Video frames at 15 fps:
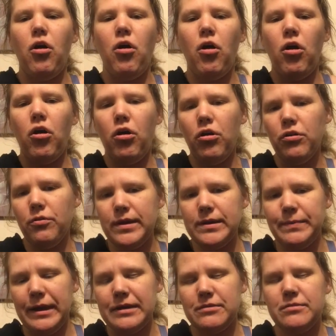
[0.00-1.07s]
all the way
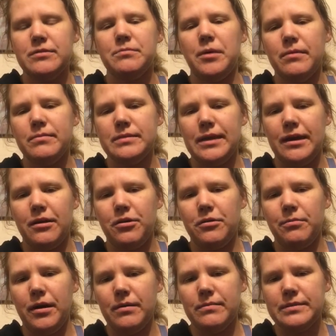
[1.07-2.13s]
back to her
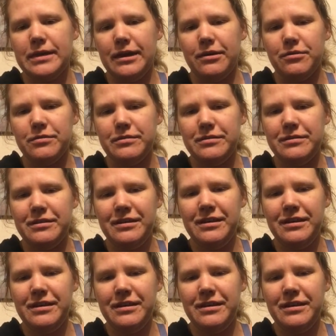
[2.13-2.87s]
mom's house,